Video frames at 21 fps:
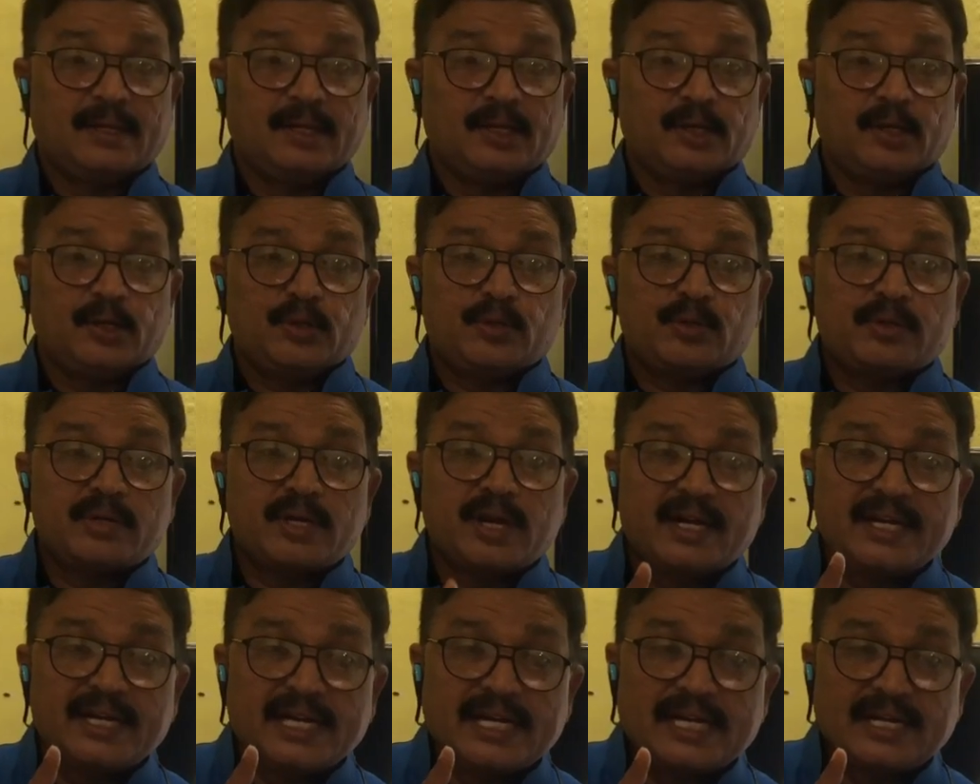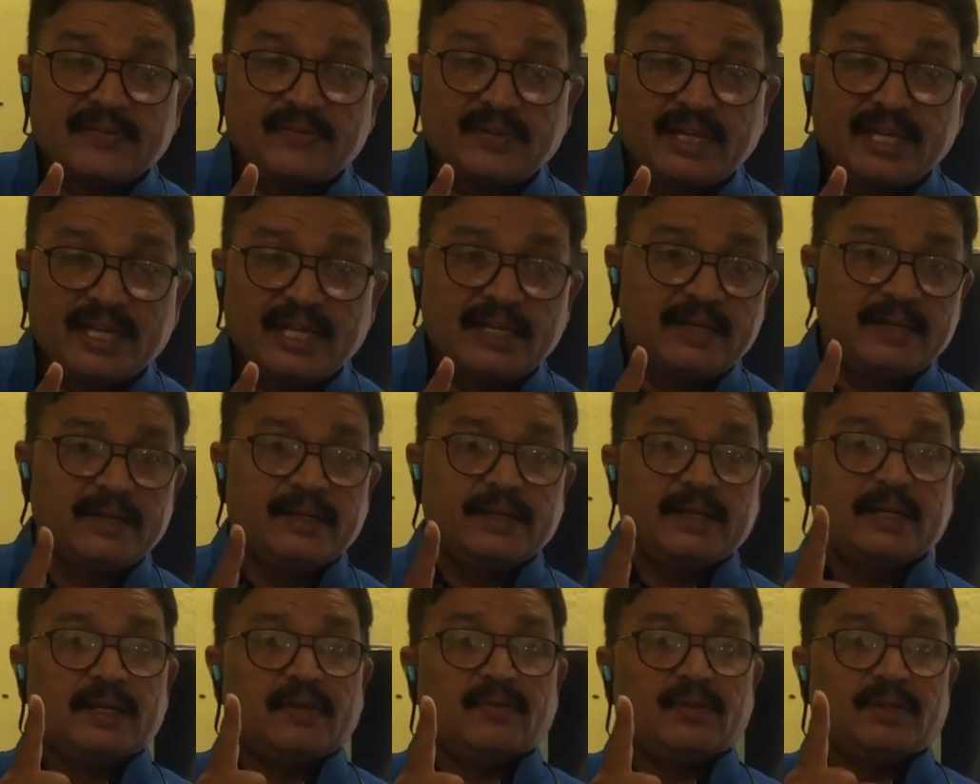It should not interfere
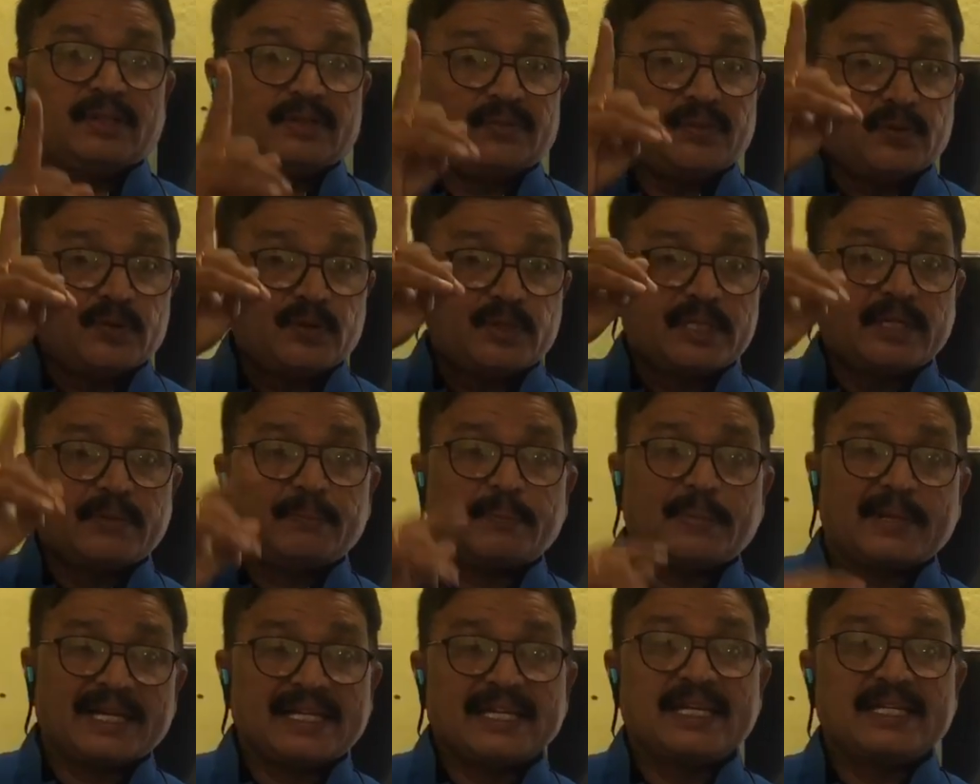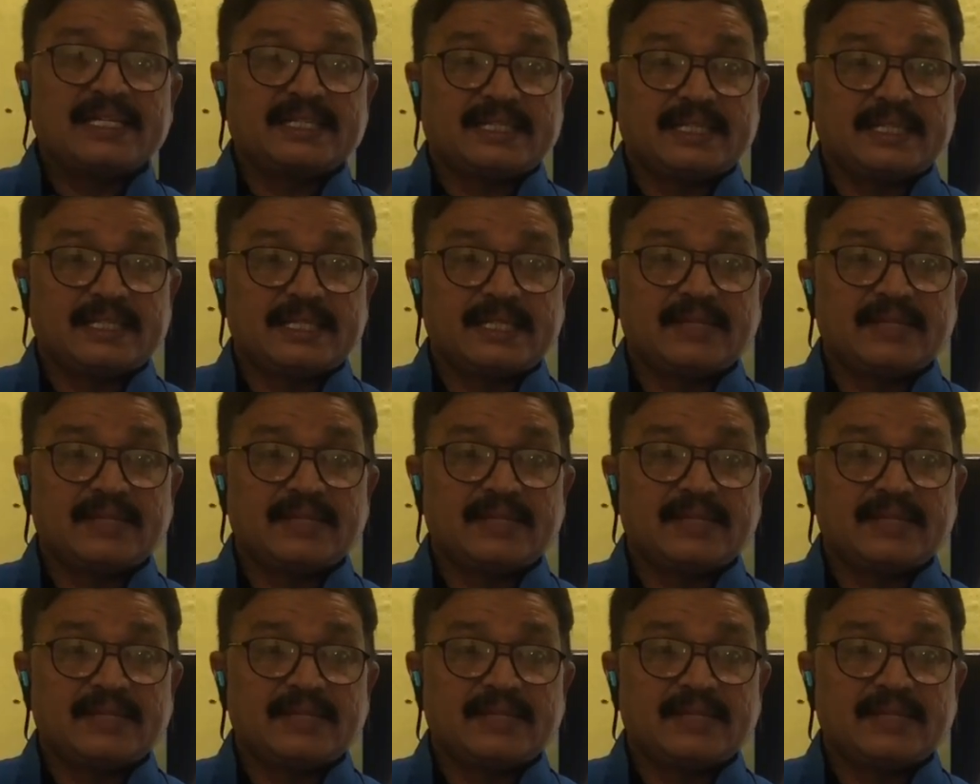with future pregnancies.